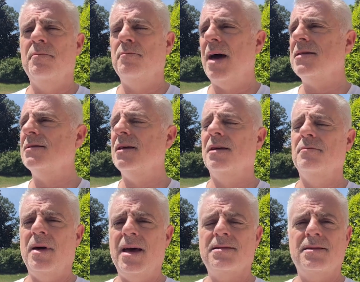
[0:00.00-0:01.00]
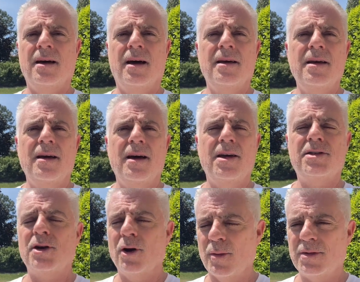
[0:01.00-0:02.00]
best
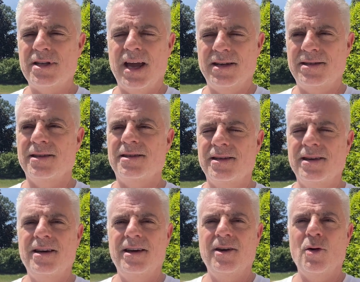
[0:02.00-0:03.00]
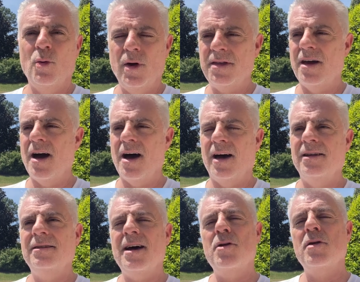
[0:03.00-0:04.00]
circumstances. With
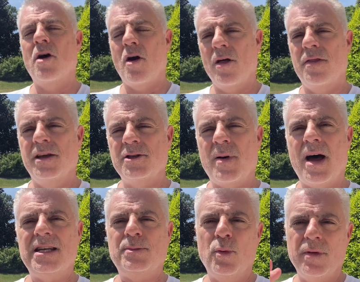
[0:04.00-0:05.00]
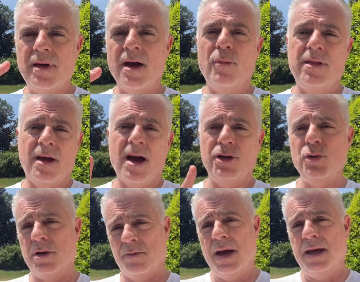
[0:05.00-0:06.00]
God, not only are all things possible, with God, you
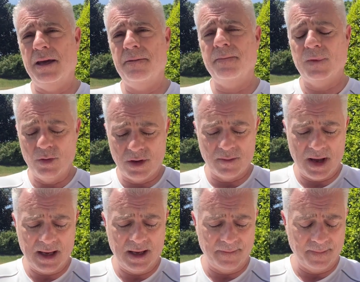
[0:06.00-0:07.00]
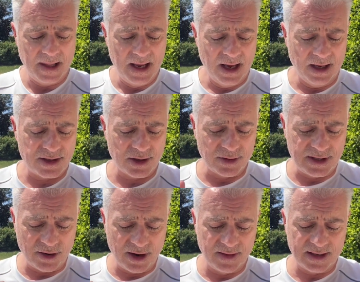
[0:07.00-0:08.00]
can make it. You can make it. And so
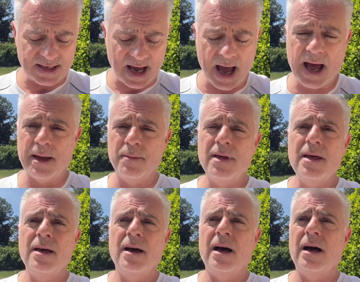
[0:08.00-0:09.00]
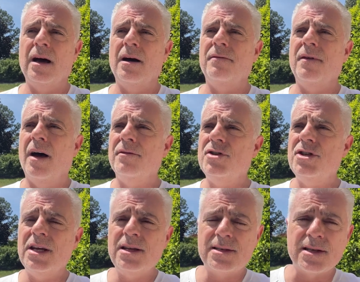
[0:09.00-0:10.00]
during the time of
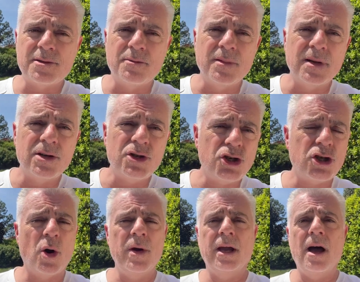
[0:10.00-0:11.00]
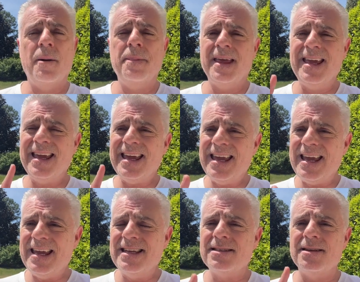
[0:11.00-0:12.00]
Jesus showing up, he
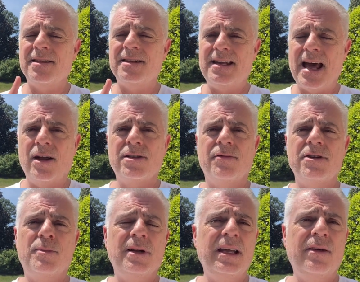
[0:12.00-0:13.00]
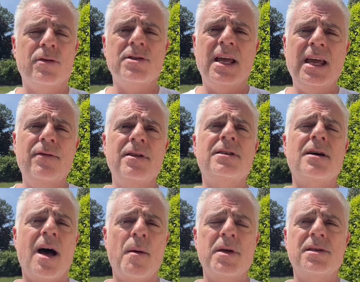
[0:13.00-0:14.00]
eased the doubts of his believers. Even
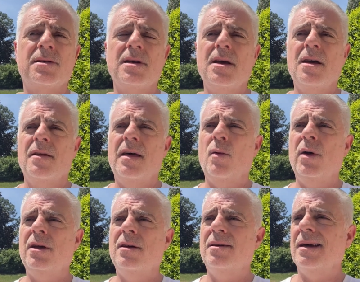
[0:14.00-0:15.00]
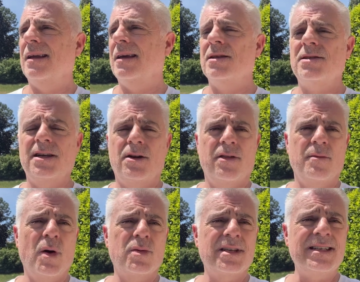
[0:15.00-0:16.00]
Thomas, that we kind of consider the
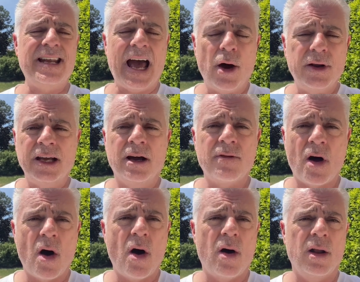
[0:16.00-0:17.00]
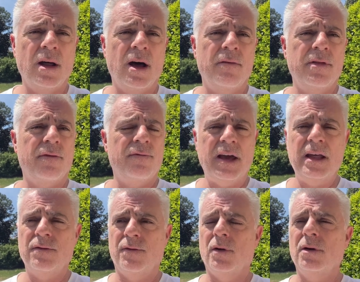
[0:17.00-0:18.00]
most doubting of all of the
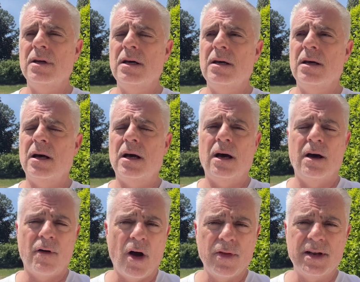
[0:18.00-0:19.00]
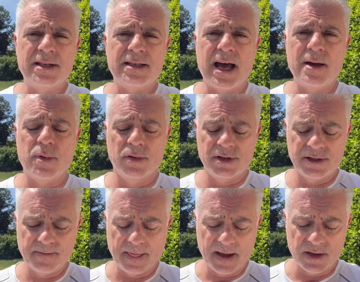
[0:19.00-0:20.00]
faithful, of all the disciples,
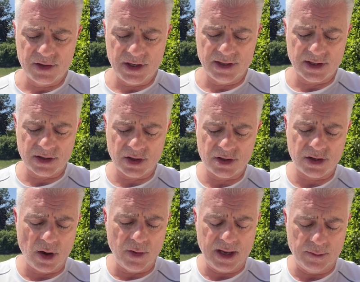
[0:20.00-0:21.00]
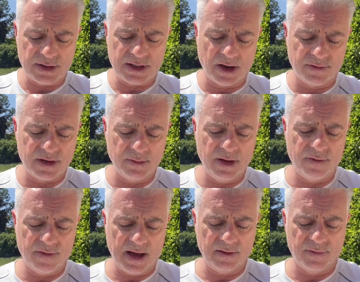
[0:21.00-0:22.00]
Jesus showed himself to be
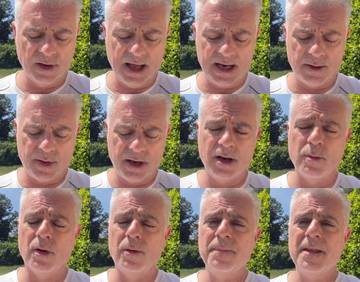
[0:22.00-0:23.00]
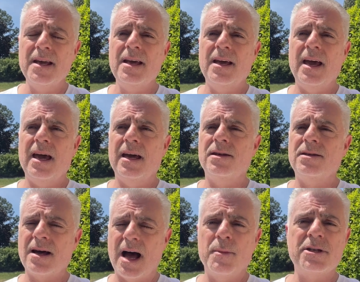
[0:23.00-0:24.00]
faithful and dependable. And
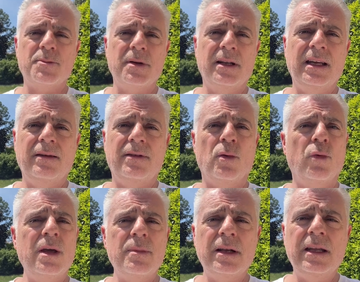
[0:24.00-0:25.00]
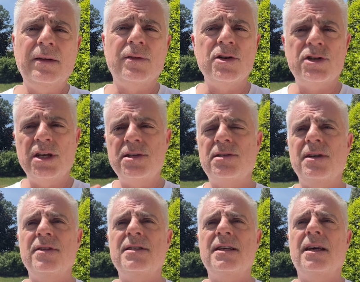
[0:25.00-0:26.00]
Thomas believed, and we believed, and Jesus
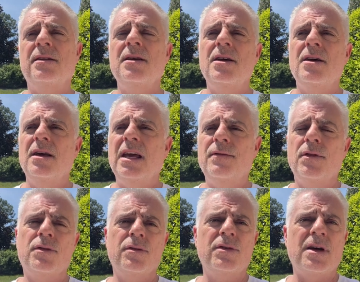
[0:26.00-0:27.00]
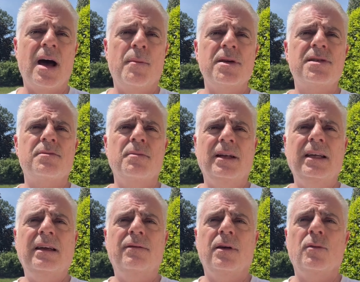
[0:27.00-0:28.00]
even said, even through Thomas
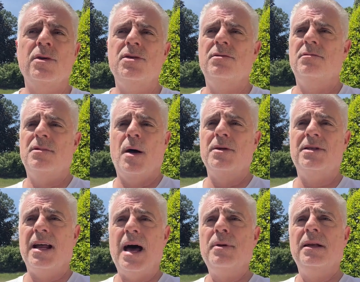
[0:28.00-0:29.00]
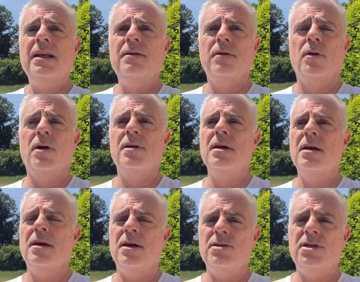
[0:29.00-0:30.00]
believing, where Thomas said, "I believe, Lord,"
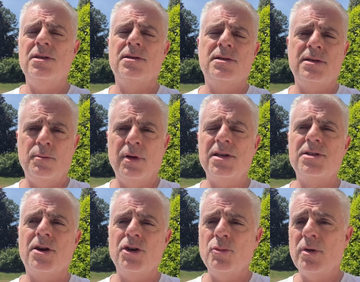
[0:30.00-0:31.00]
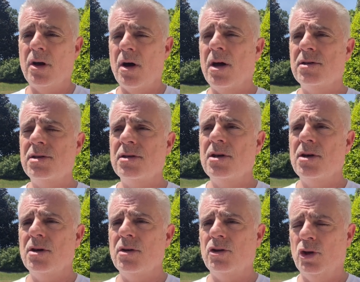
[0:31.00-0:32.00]
and Jesus said, "Blessed are you because
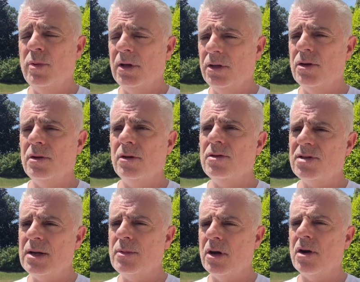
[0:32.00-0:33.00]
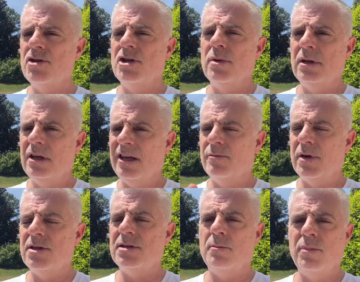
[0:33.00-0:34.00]
you believe, you see because you believe."
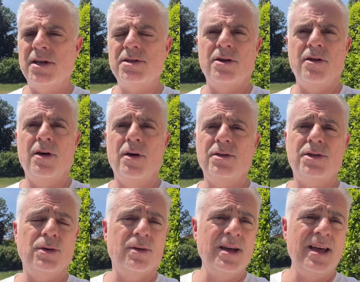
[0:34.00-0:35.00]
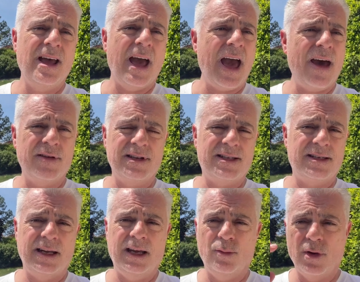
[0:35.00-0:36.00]
But he said, "Blessed are those who haven't
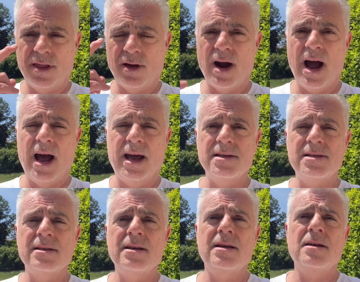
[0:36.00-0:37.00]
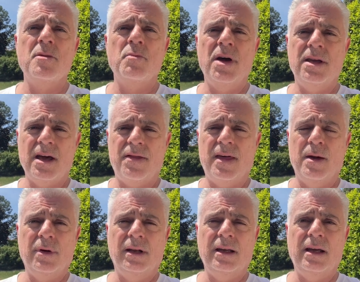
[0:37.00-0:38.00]
seen with their eyes, but yet they
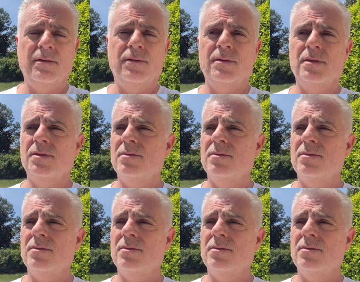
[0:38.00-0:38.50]
believe."